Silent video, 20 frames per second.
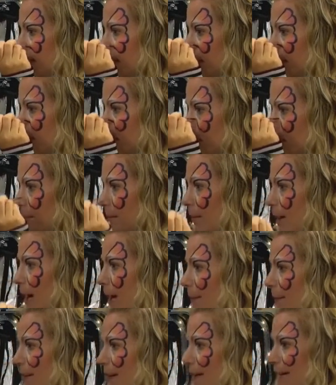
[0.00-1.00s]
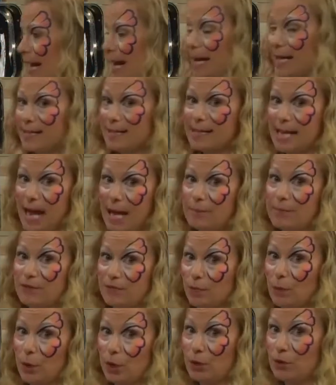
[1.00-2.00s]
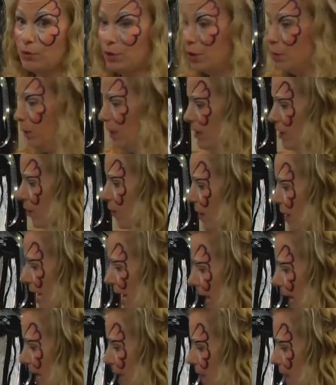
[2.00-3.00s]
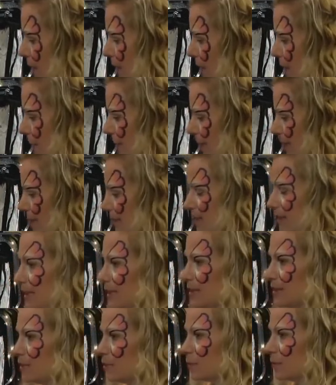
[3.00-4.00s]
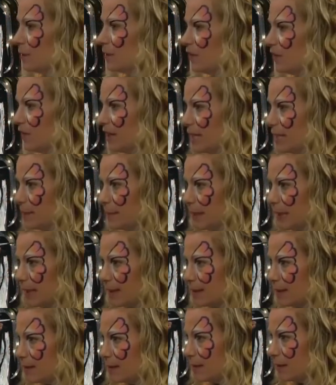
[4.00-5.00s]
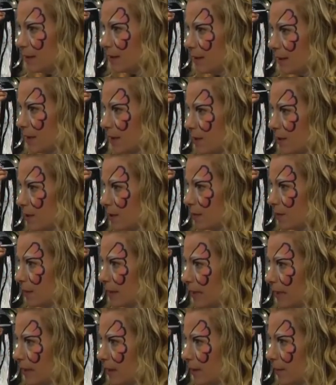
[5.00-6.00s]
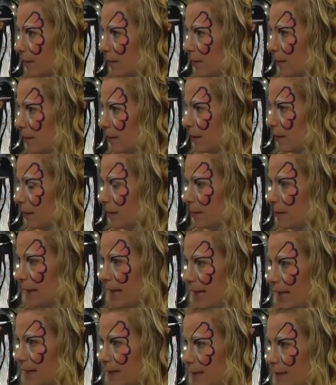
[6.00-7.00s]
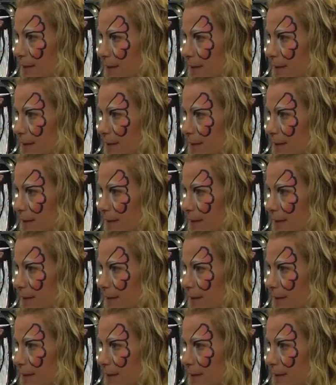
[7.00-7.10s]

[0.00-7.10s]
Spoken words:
your mom and dad before you do it, okay? Because this is real face paint, not just regular paint,